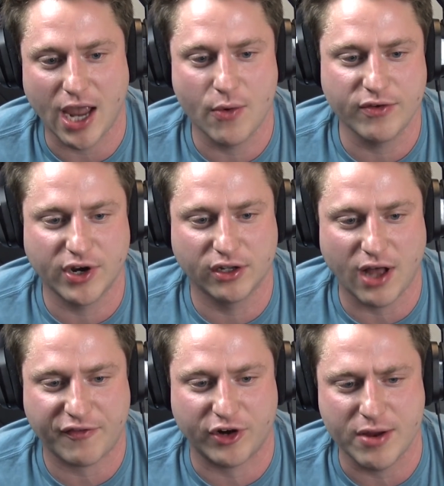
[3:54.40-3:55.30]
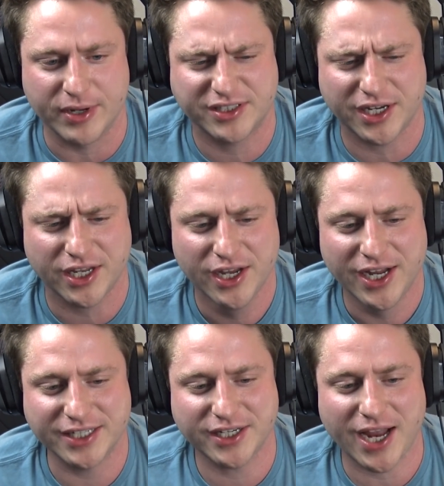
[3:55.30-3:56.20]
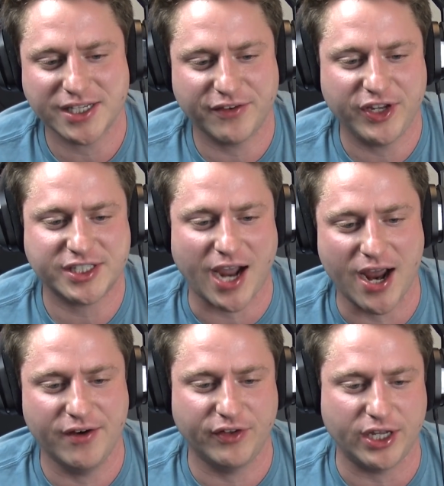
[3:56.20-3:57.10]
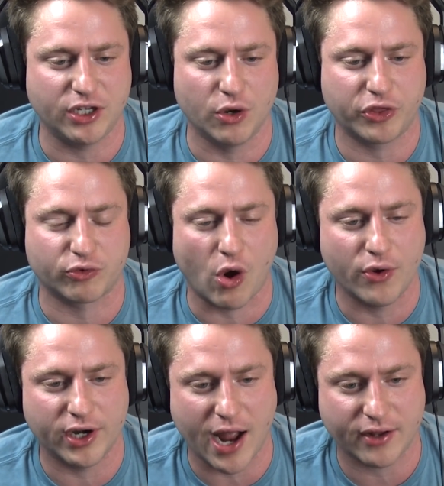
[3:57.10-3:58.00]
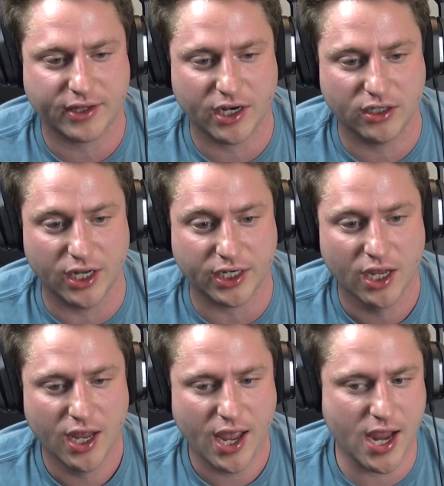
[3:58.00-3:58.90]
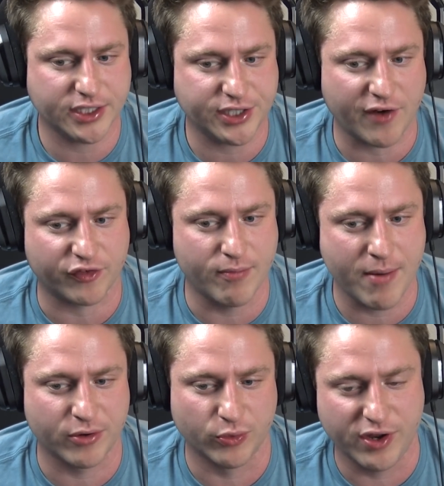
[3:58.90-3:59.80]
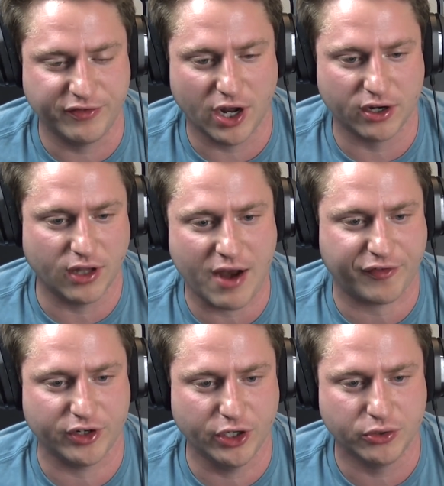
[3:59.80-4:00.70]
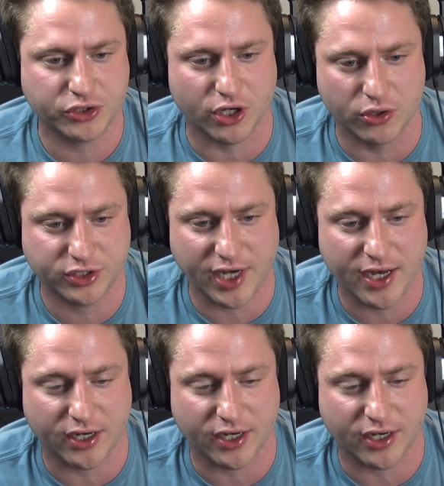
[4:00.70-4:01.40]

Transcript: and we've done a lot for him. It's like as if he's kind of like throwing it out there like, hey Steph, remember we've done a lot for you, so stay